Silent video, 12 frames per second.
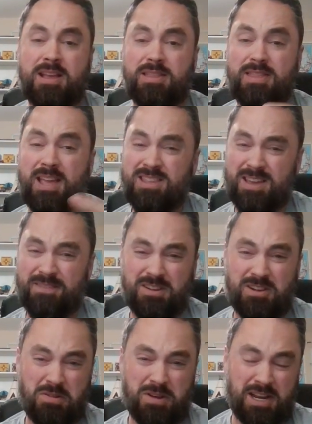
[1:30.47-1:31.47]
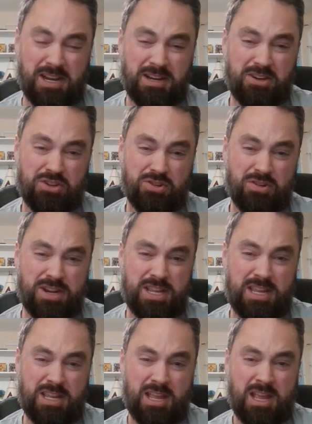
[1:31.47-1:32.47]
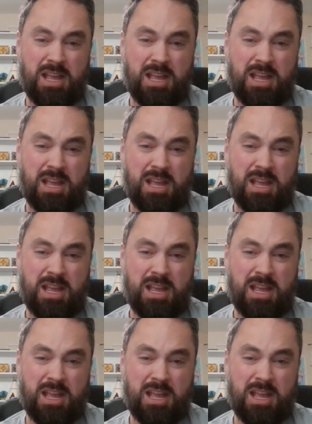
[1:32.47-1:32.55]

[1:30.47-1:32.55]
then you have to go get an attorney,